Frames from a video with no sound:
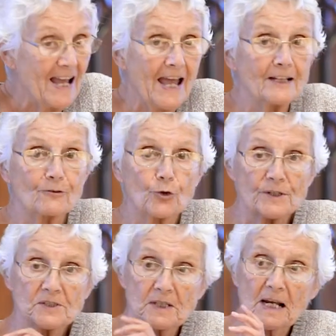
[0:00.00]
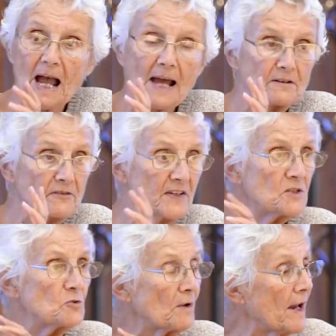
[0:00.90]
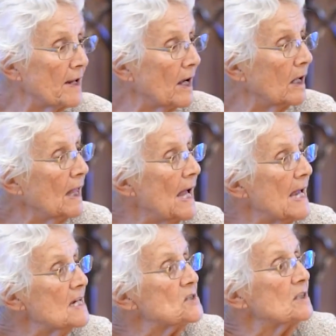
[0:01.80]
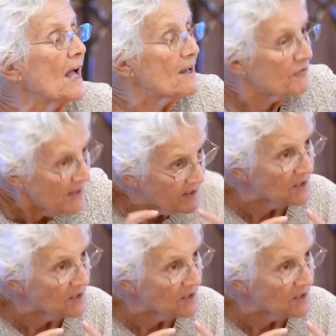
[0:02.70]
And of course, the God of Israel is life in